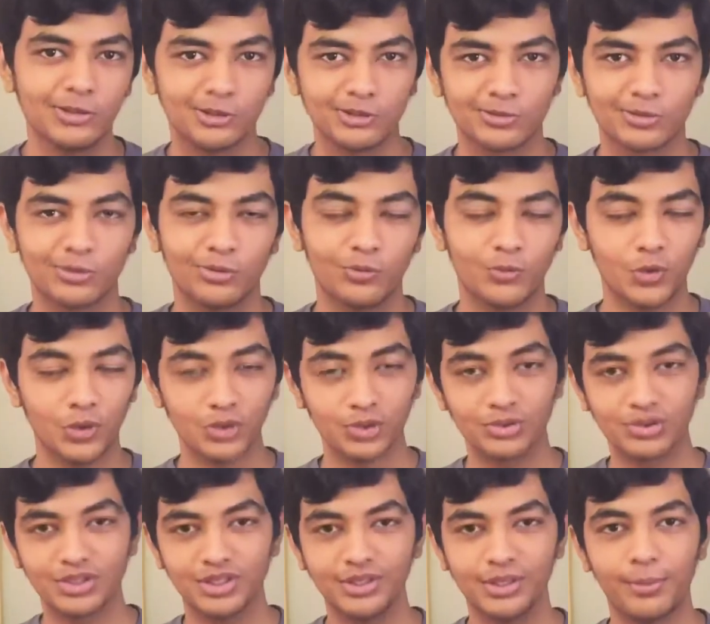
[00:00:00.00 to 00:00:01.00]
So what do you
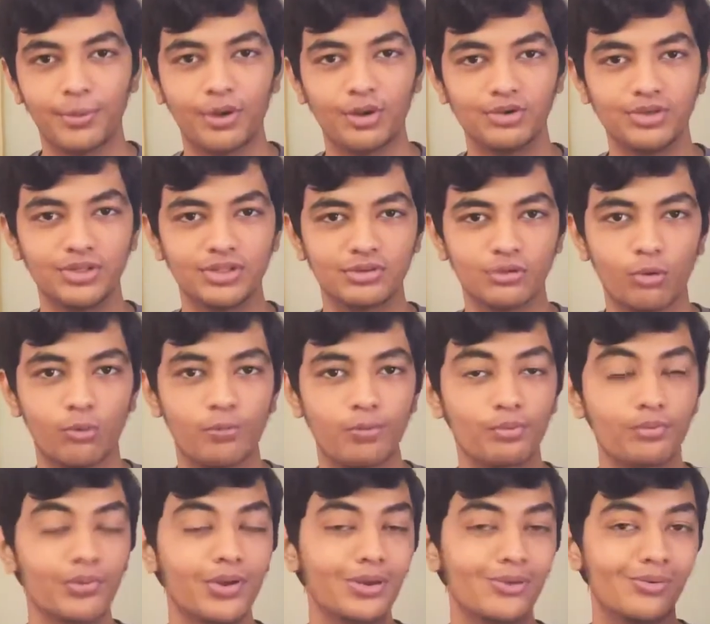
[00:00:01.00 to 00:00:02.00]
think about this Oppo
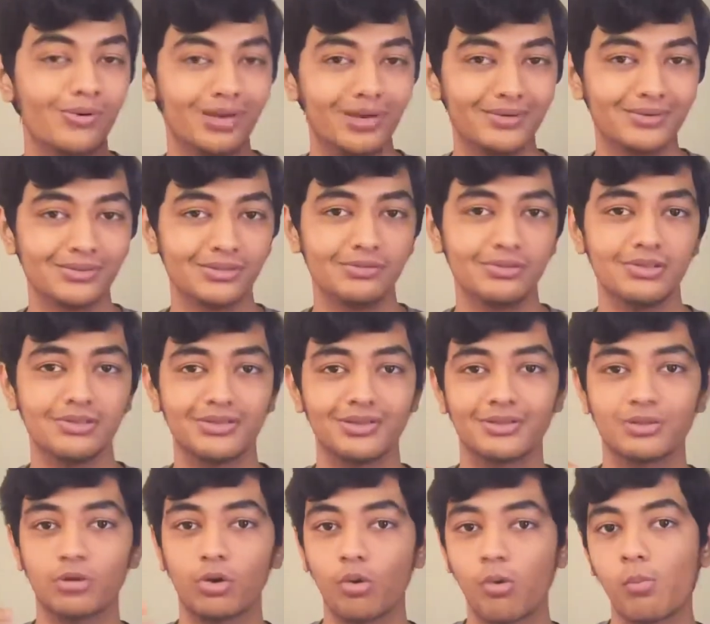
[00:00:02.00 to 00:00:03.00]
Reno 8 series and
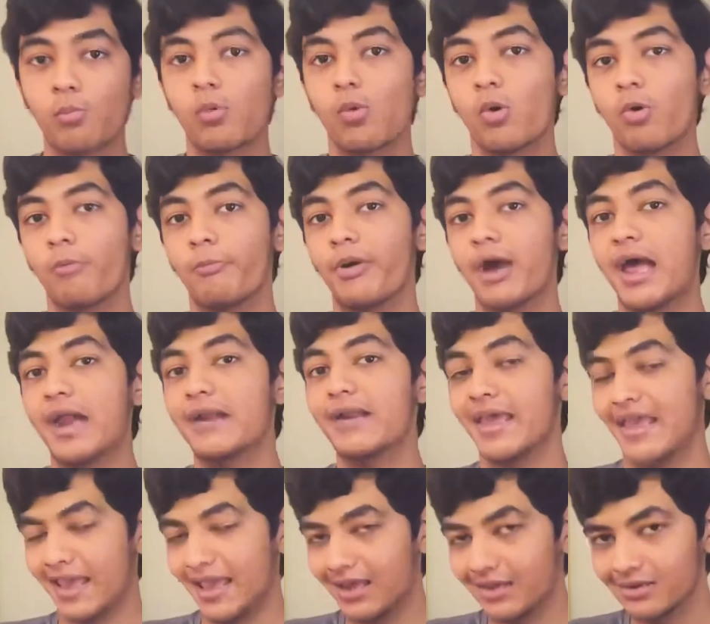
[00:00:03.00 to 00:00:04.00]
the Oppo Pad
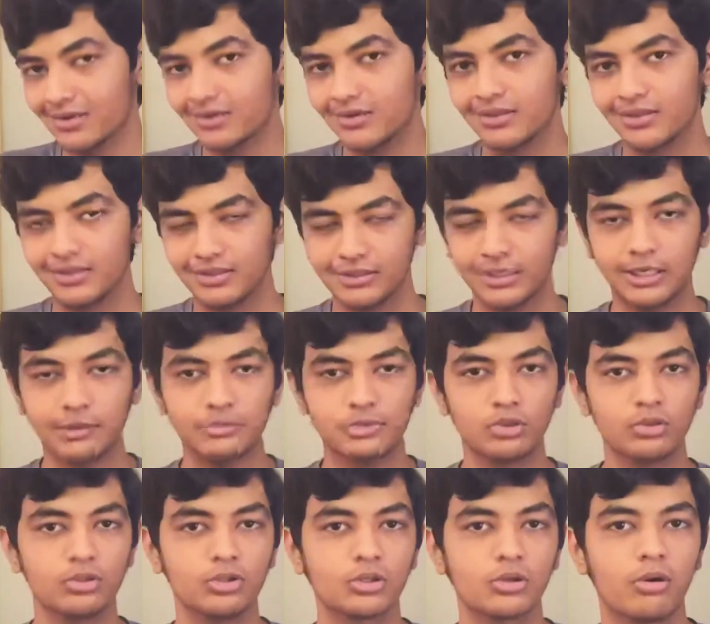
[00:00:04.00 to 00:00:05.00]
Air? Let me know
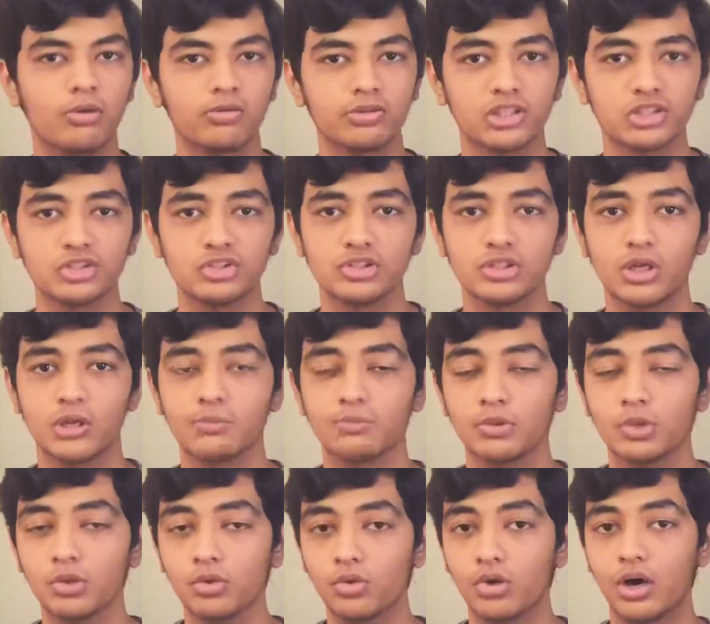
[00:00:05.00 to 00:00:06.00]
in the comment section down
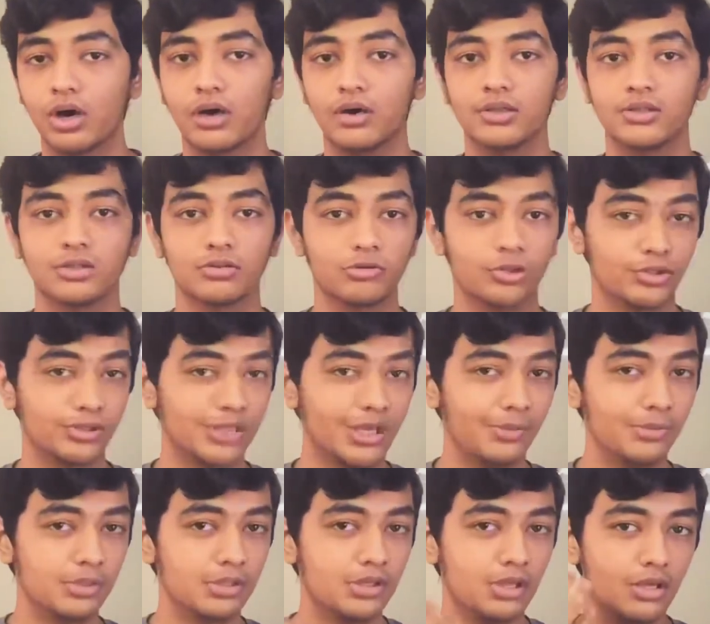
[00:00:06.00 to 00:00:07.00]
below. This was
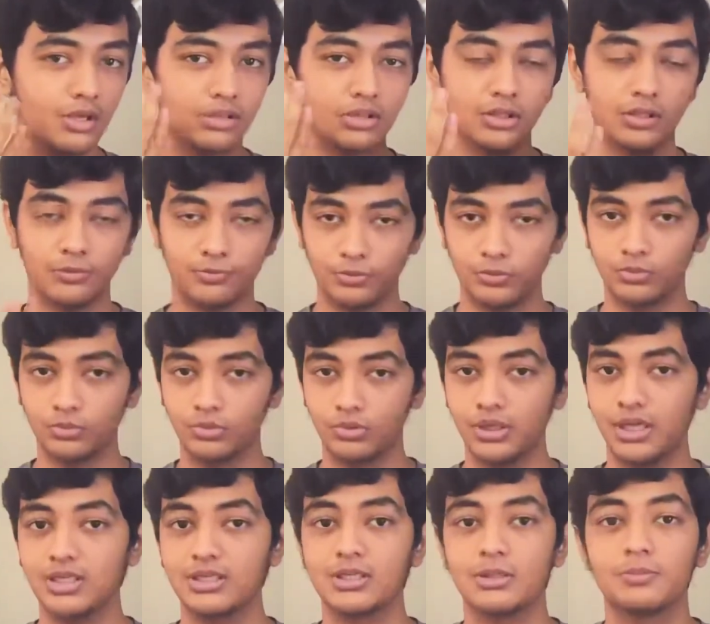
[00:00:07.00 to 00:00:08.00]
Captain Diaz. If you
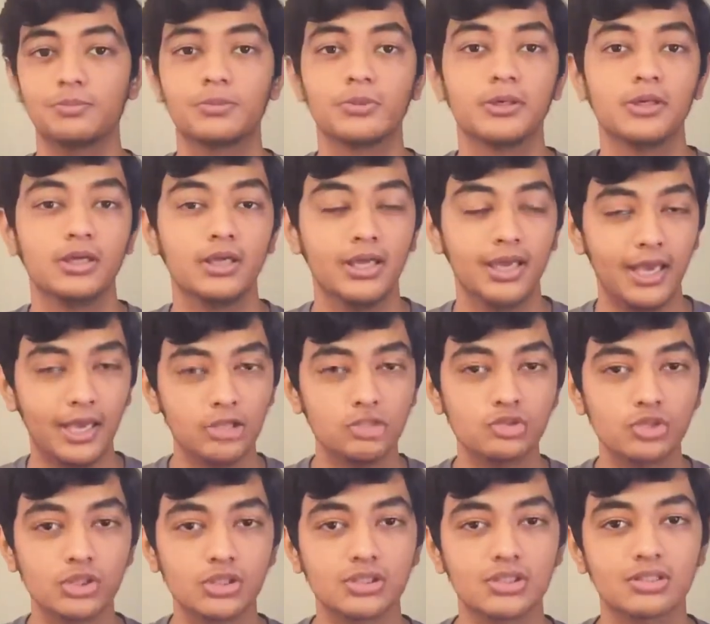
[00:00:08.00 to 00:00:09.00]
end up
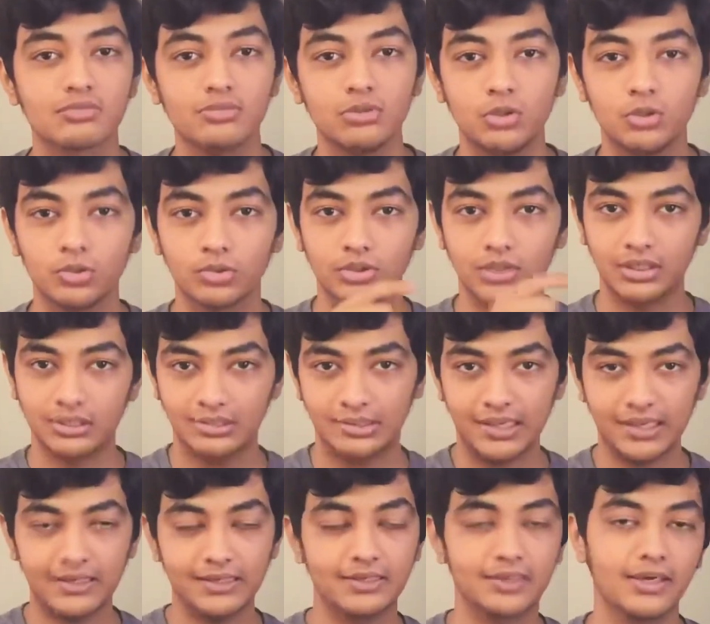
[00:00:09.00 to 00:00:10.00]
enjoying this video, then
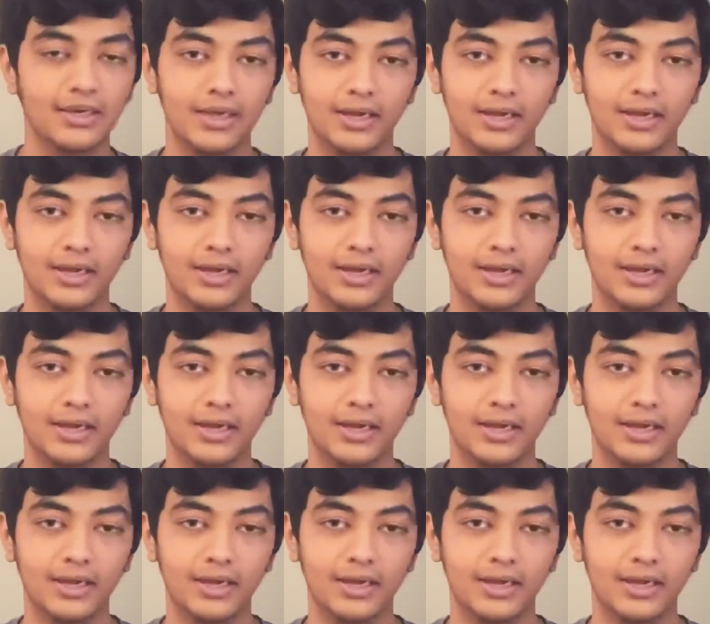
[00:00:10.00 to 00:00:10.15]
like